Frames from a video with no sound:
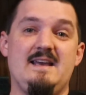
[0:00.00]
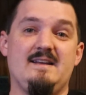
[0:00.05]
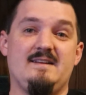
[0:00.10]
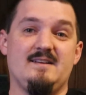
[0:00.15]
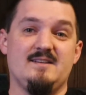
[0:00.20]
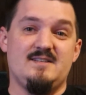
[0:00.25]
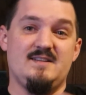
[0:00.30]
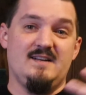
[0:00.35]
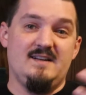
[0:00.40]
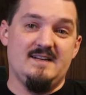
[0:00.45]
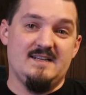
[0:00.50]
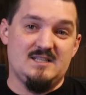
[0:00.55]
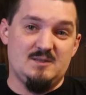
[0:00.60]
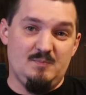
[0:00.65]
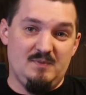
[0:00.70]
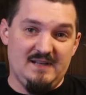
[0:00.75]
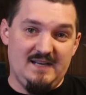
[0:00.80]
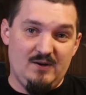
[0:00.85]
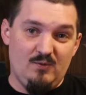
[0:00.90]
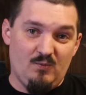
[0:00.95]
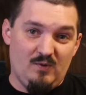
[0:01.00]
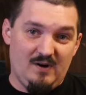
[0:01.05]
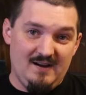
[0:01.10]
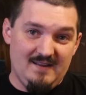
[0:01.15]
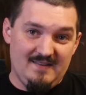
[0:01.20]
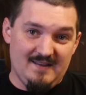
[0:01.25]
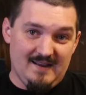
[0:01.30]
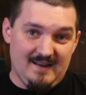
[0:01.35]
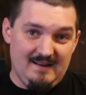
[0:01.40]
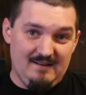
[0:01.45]
It does not explain
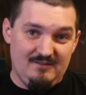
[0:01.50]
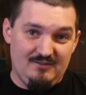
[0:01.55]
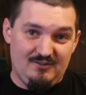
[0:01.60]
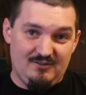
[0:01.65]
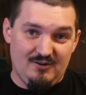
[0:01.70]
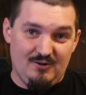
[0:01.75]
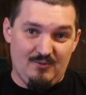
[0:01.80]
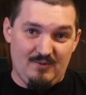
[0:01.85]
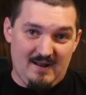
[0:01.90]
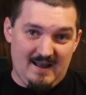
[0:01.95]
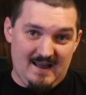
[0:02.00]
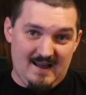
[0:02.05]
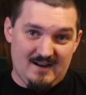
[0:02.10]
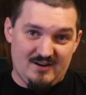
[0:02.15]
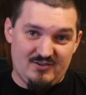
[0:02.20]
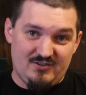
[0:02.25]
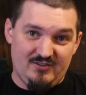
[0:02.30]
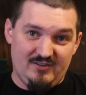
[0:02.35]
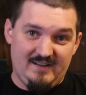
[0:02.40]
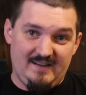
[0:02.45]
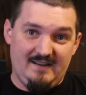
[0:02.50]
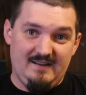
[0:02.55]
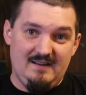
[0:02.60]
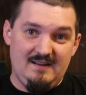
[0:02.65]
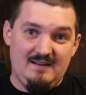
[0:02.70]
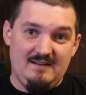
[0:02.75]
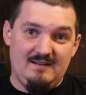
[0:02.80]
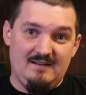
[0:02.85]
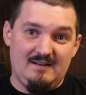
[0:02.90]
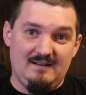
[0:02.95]
why they don't actually
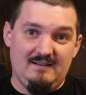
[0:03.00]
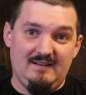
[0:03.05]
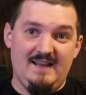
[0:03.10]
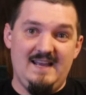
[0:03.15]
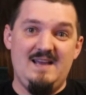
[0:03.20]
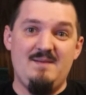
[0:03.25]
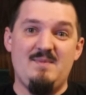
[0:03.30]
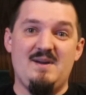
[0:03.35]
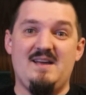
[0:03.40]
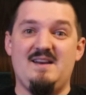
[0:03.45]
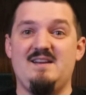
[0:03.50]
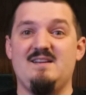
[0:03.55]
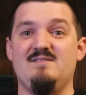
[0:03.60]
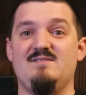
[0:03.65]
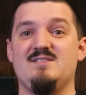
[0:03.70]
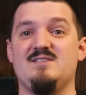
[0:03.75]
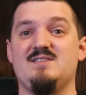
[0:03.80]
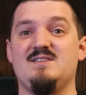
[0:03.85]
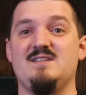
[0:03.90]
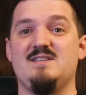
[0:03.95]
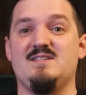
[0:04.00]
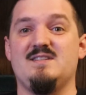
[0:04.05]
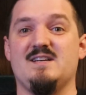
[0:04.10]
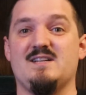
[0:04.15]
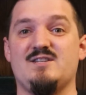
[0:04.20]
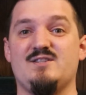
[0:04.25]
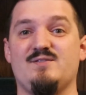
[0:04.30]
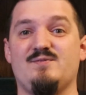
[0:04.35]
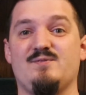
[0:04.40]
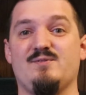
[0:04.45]
claim any of the city
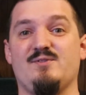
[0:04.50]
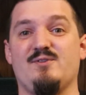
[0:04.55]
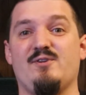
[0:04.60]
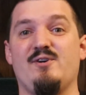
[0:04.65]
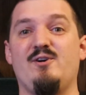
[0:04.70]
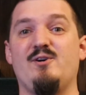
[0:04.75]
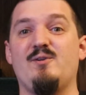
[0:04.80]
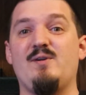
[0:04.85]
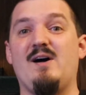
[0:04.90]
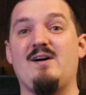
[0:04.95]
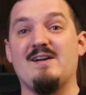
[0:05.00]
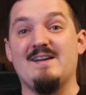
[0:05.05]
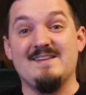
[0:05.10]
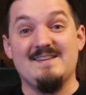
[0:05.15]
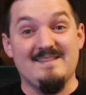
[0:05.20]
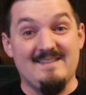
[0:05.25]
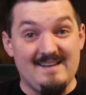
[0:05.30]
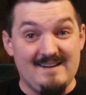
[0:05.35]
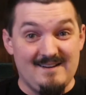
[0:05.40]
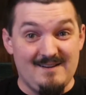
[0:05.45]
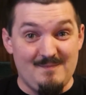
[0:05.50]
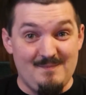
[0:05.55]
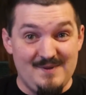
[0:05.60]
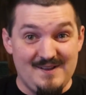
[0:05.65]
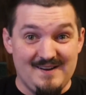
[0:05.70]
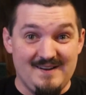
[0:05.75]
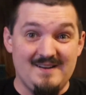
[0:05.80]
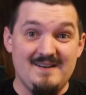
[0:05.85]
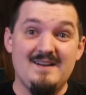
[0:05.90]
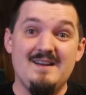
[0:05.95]
sections for their own. I'll get to that in a
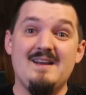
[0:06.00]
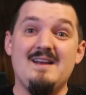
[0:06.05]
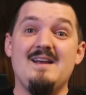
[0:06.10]
minute.